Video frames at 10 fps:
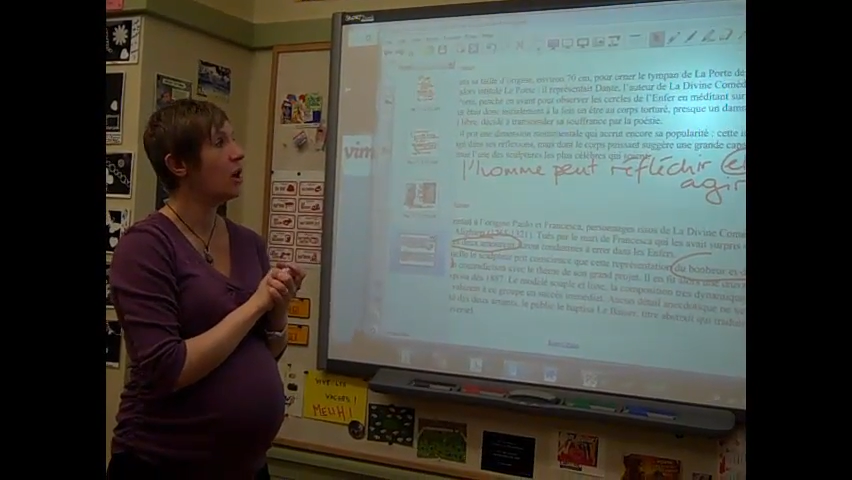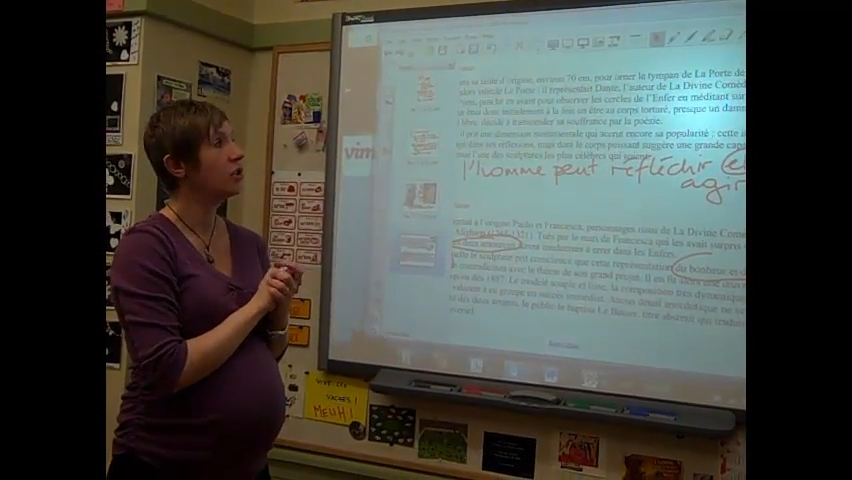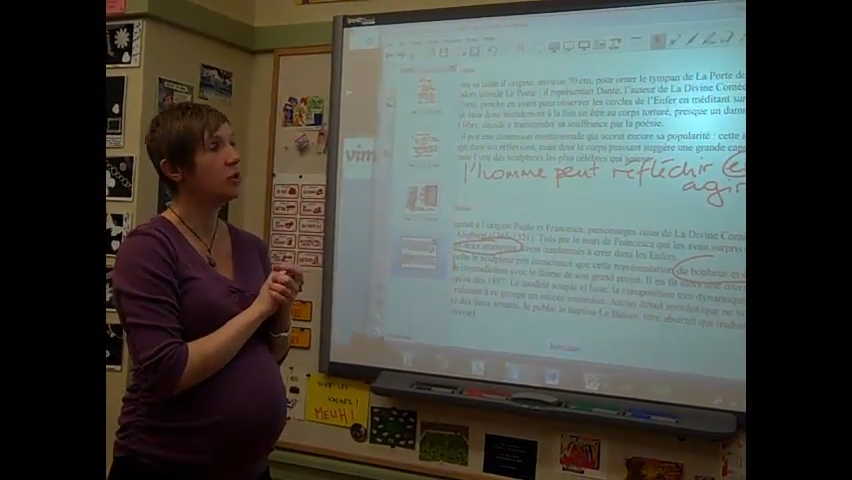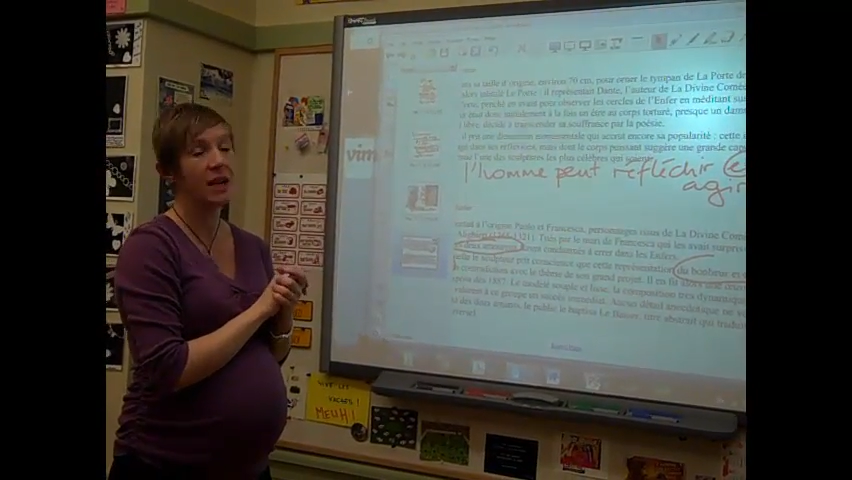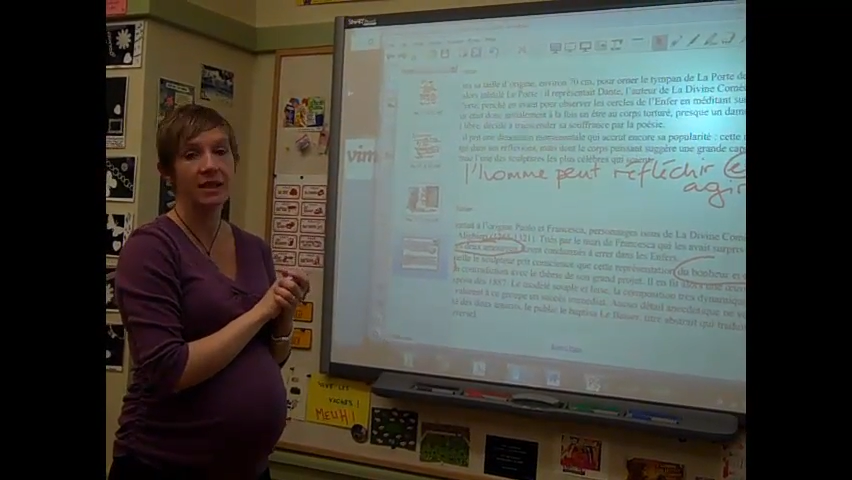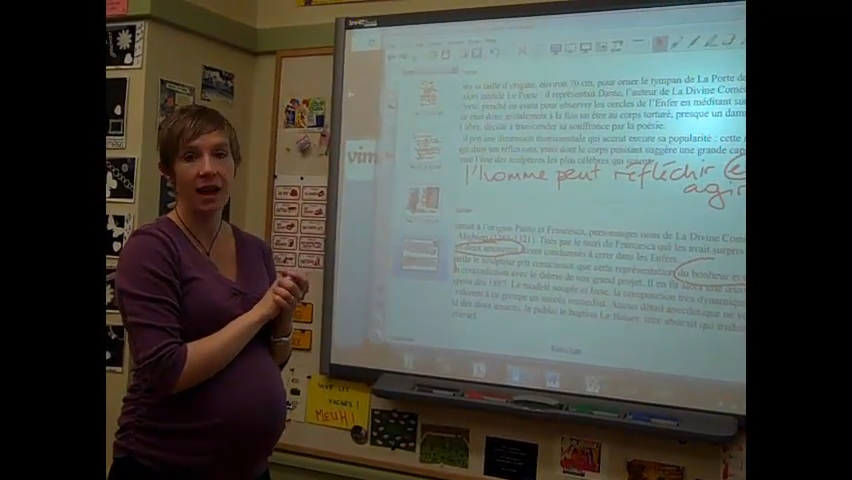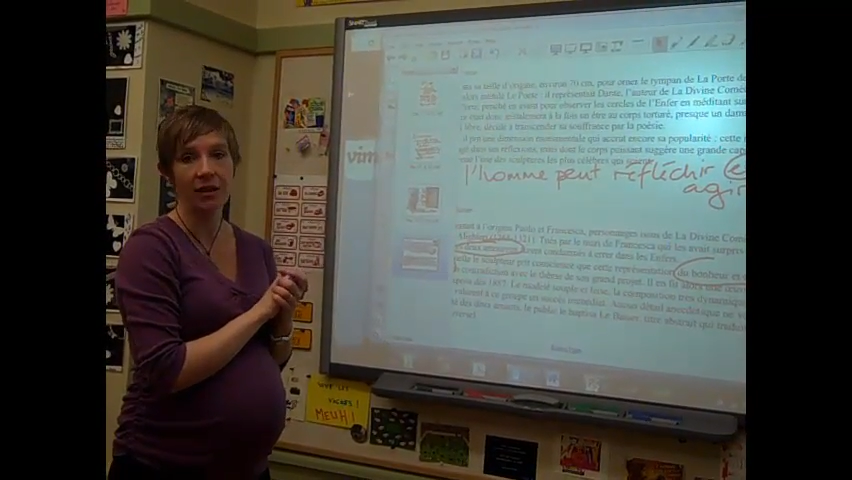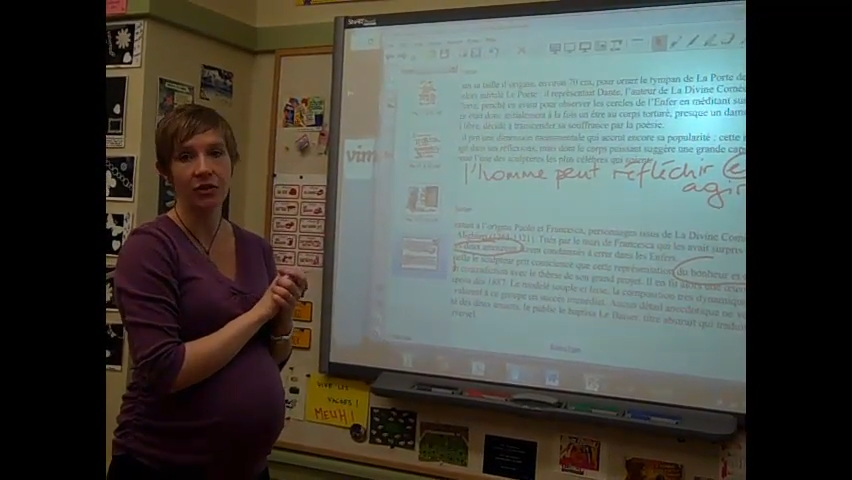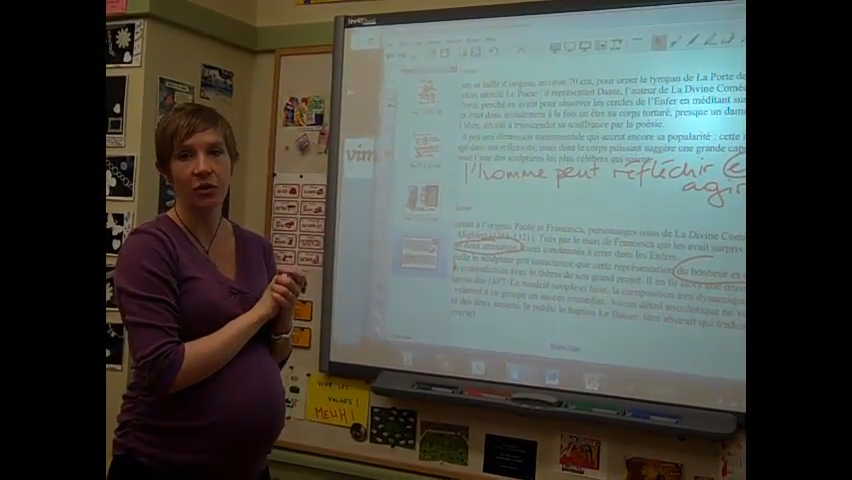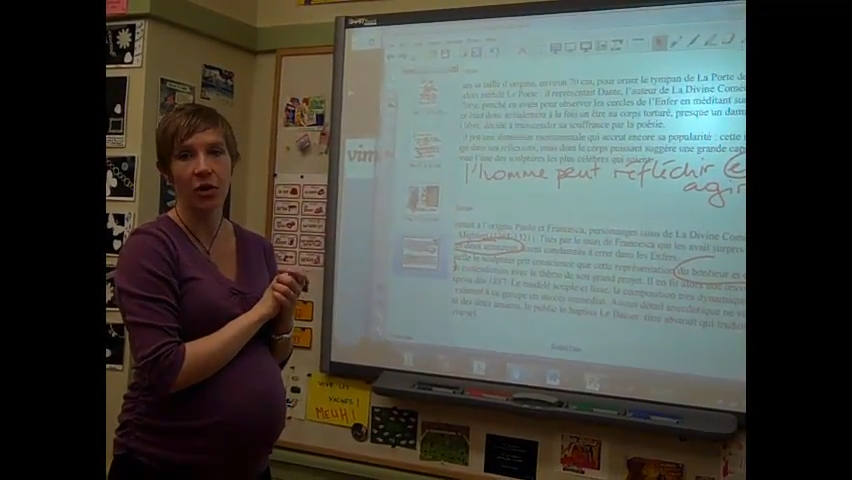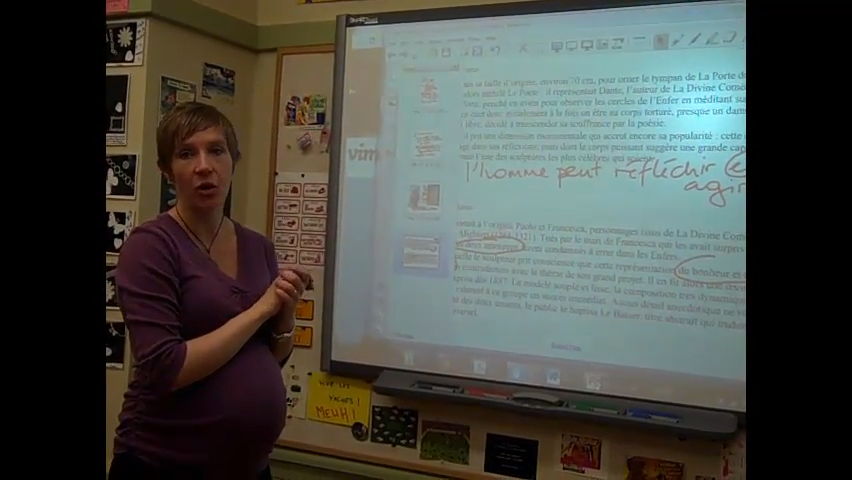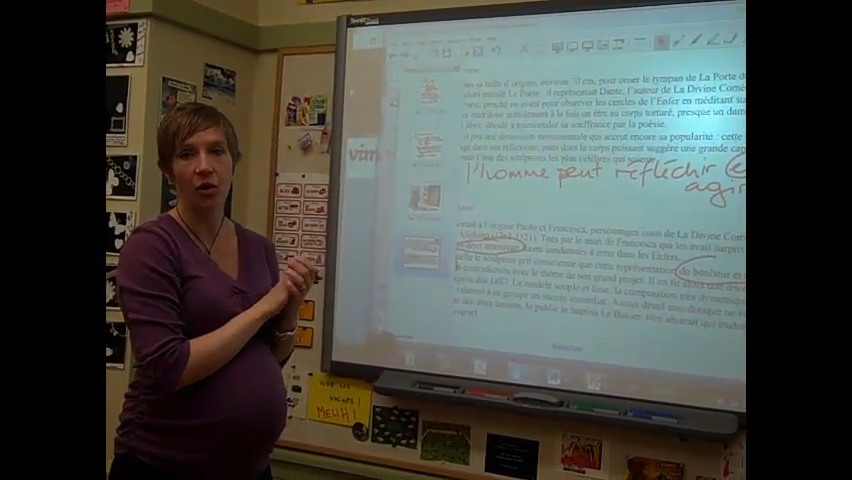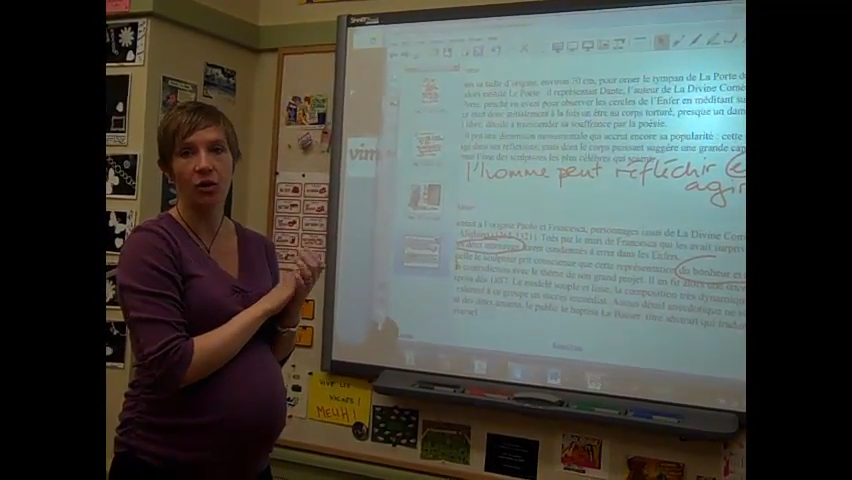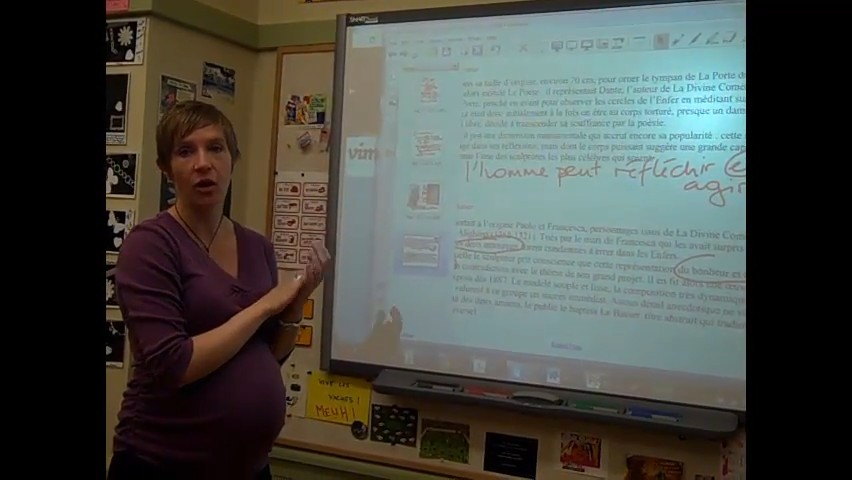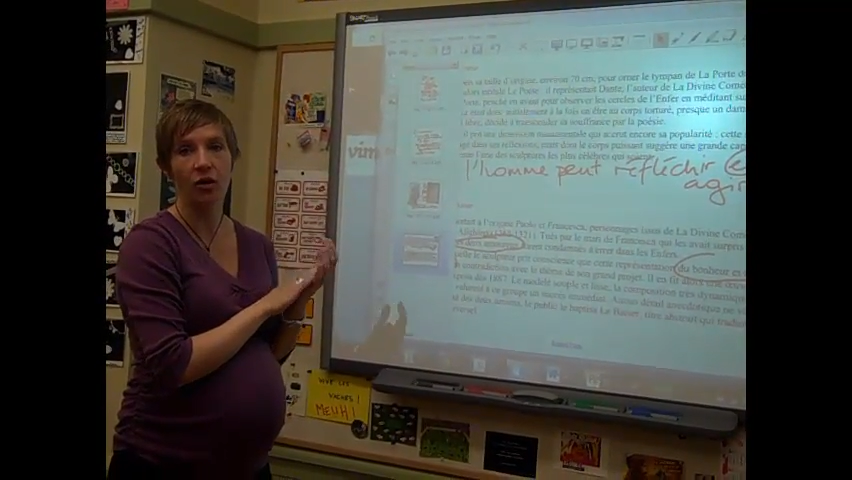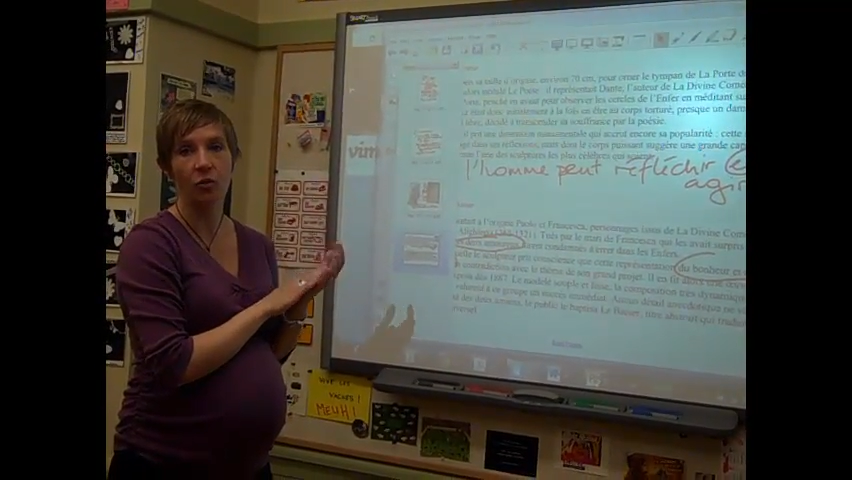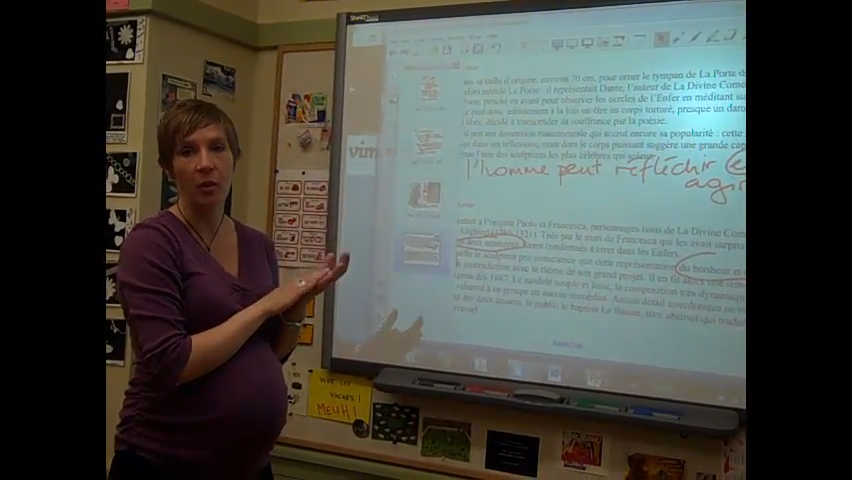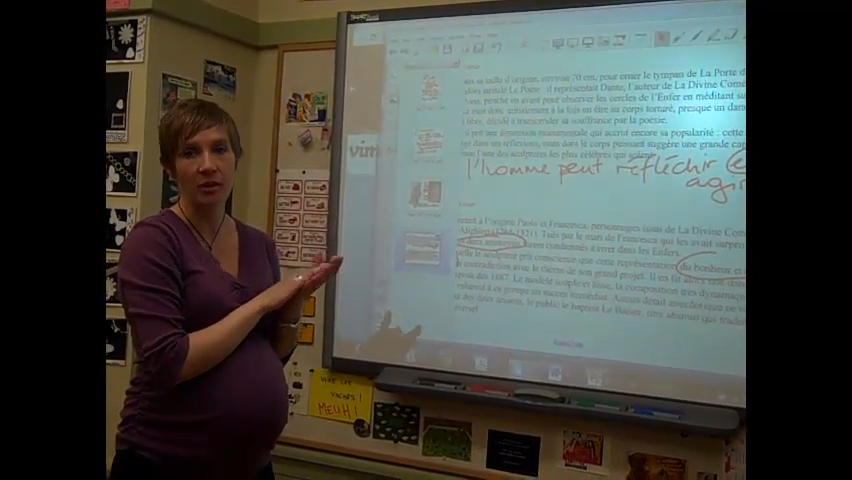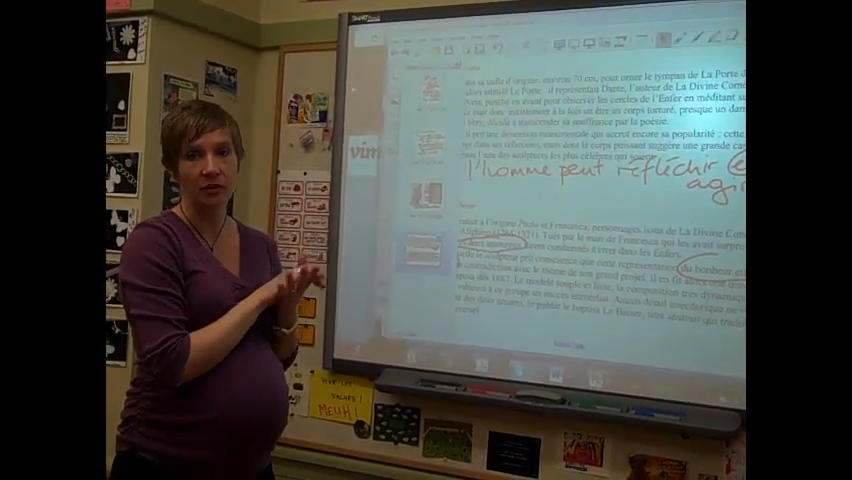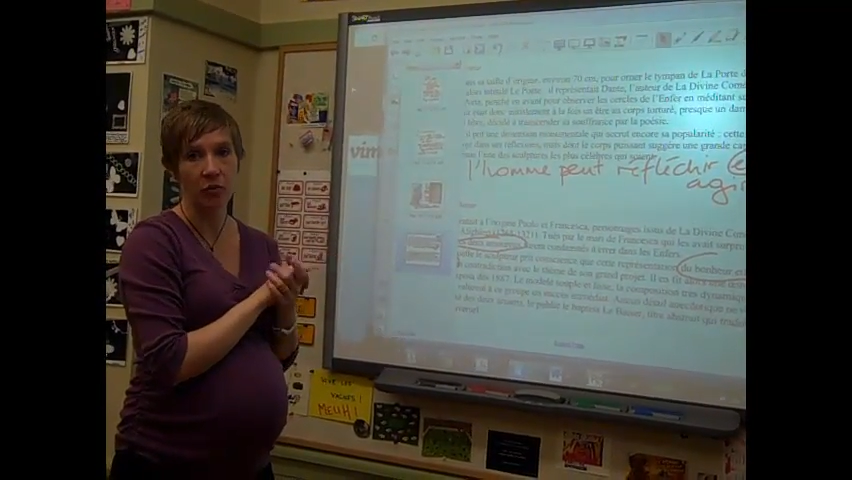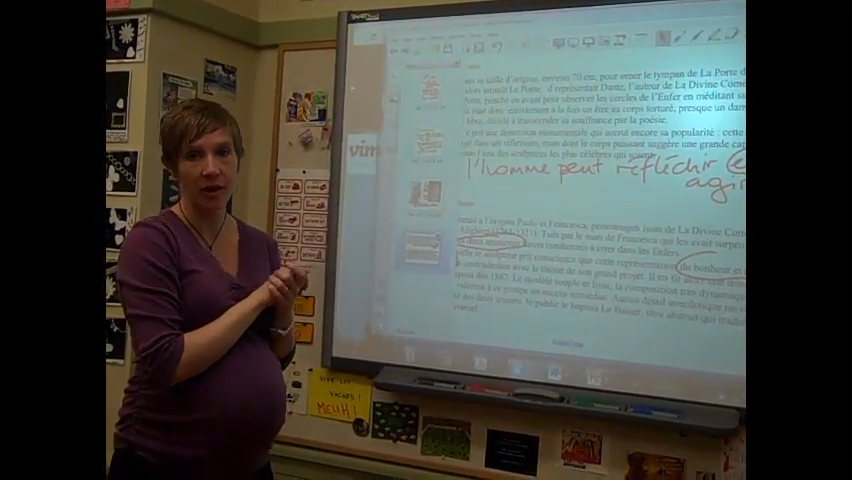today's calendar on the website for my